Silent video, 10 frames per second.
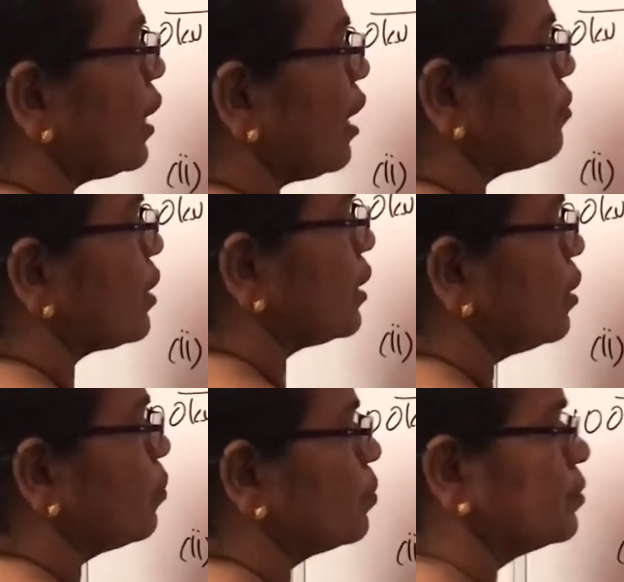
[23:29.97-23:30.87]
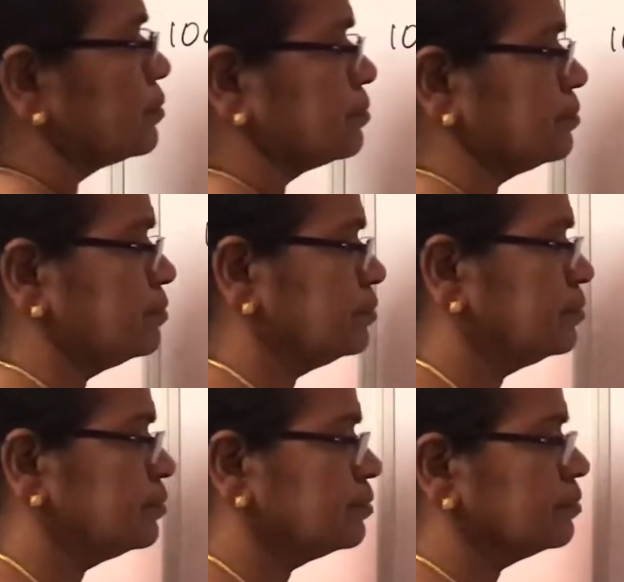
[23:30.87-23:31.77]
having any load.
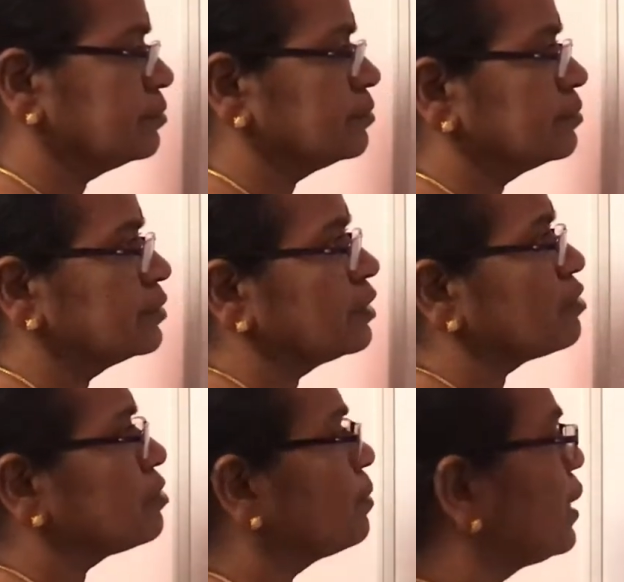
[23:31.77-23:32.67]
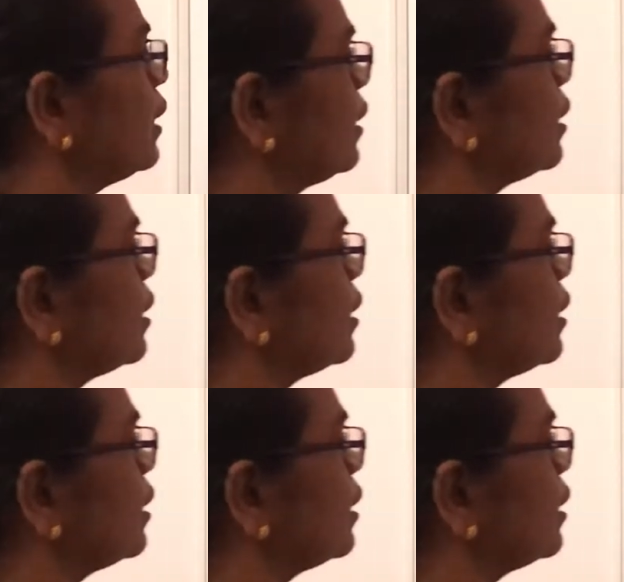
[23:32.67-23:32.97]
Now similarly,